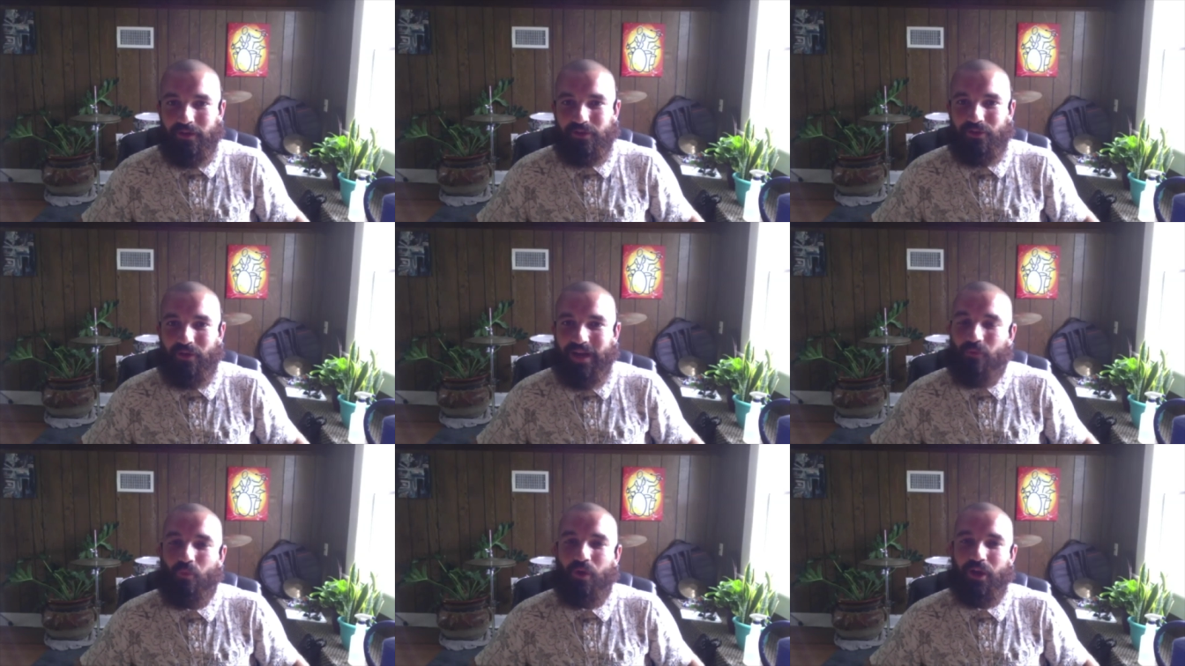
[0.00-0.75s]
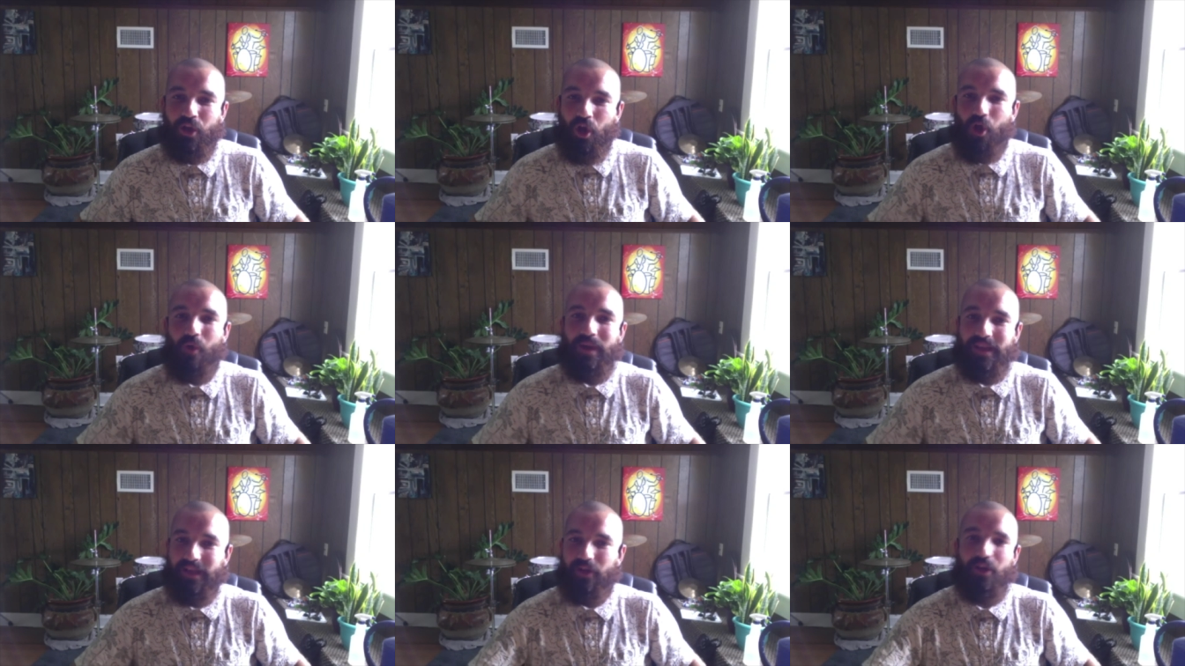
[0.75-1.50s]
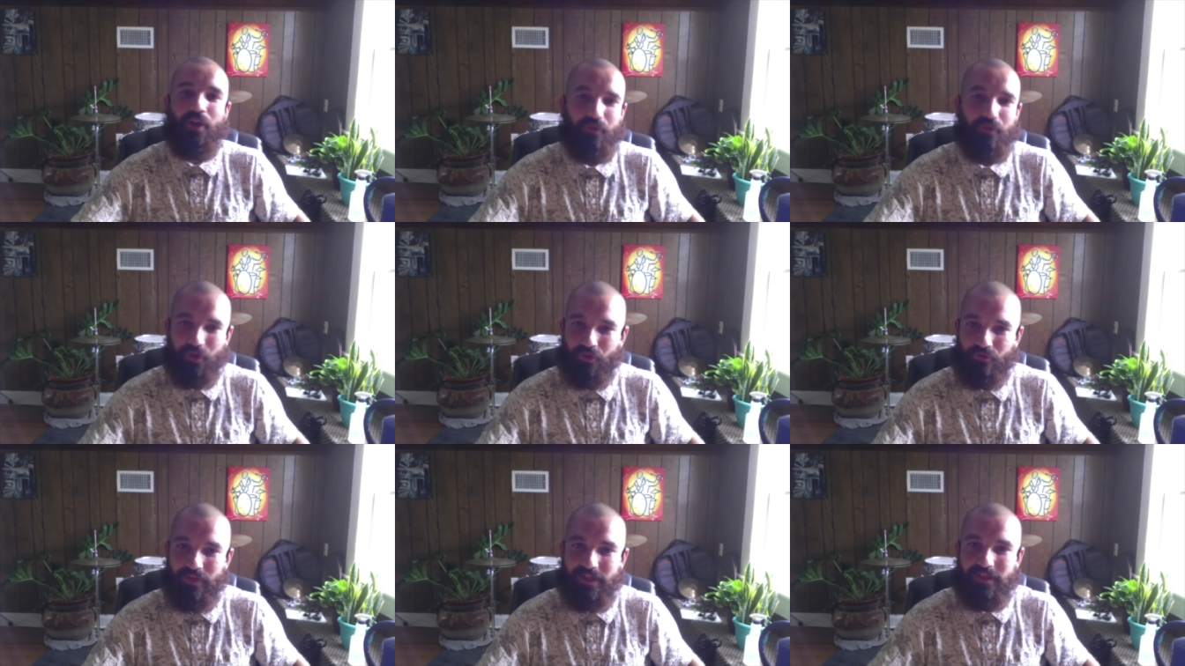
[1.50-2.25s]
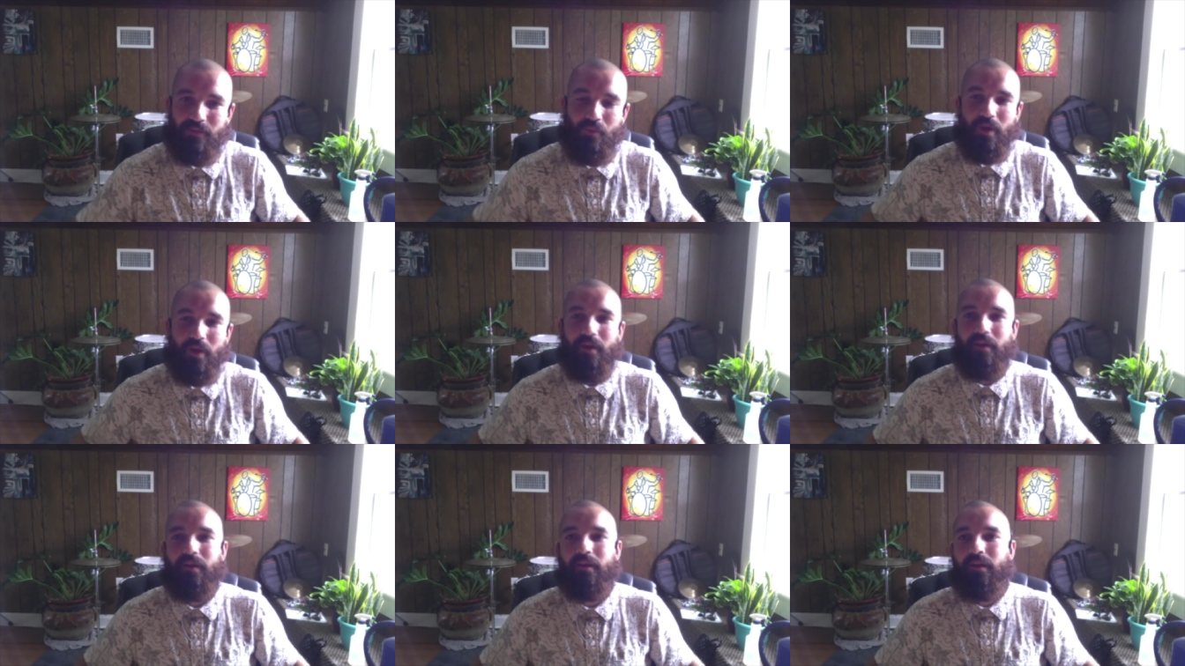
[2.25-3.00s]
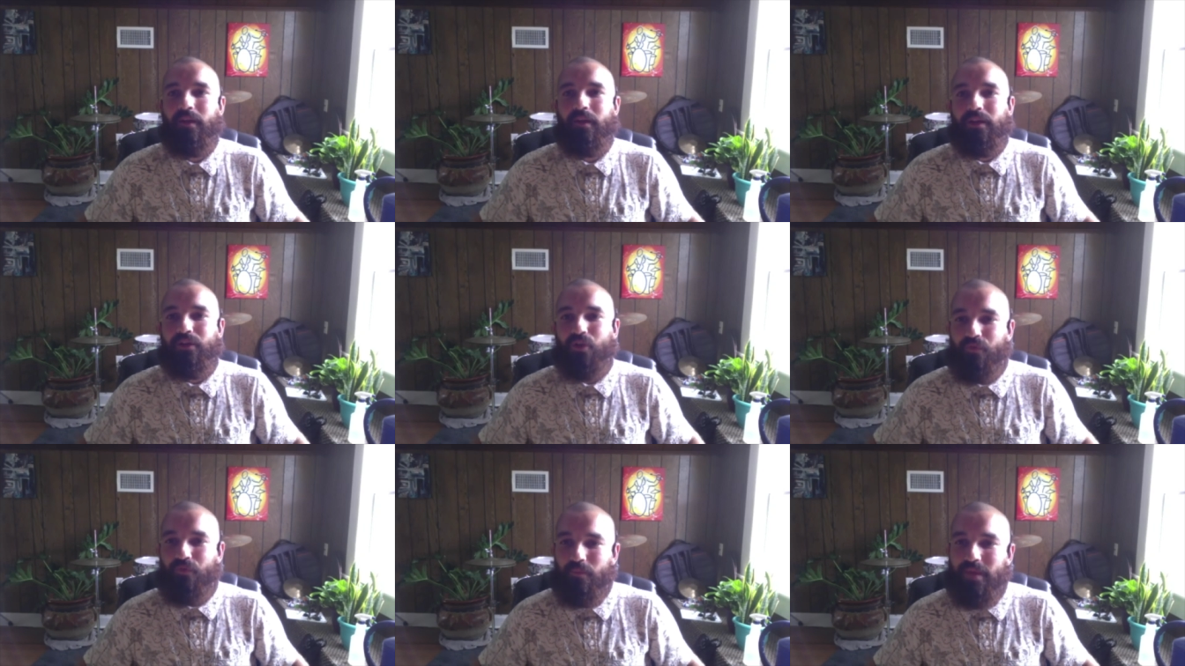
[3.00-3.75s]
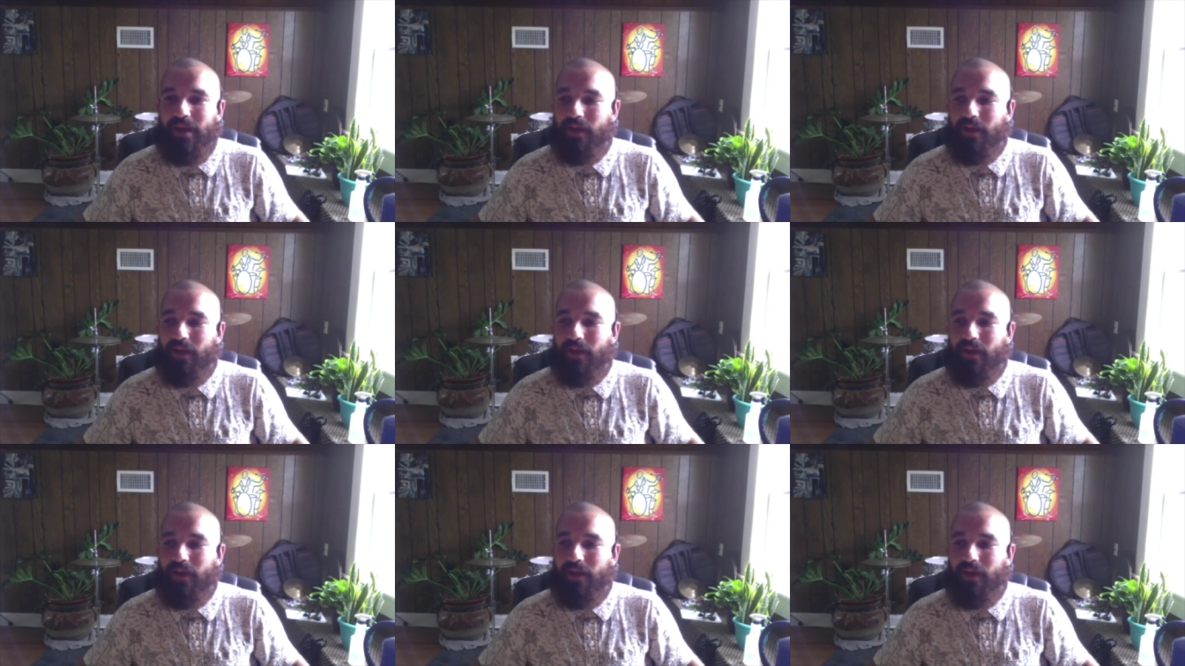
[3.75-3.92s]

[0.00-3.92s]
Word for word: so I didn't want to go and get another degree somewhere. So for me, it